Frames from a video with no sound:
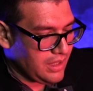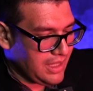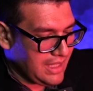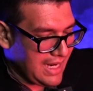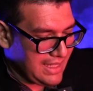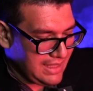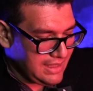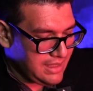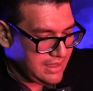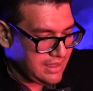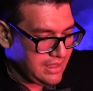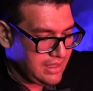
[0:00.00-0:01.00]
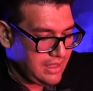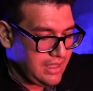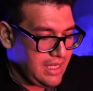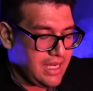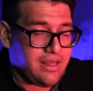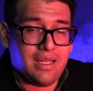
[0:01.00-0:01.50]
an idea,
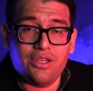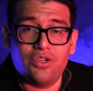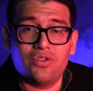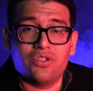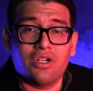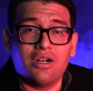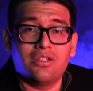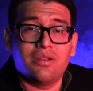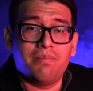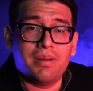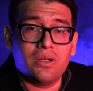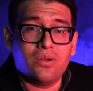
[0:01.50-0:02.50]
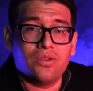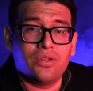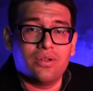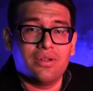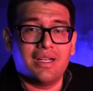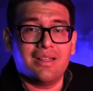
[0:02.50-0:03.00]
and then you start to build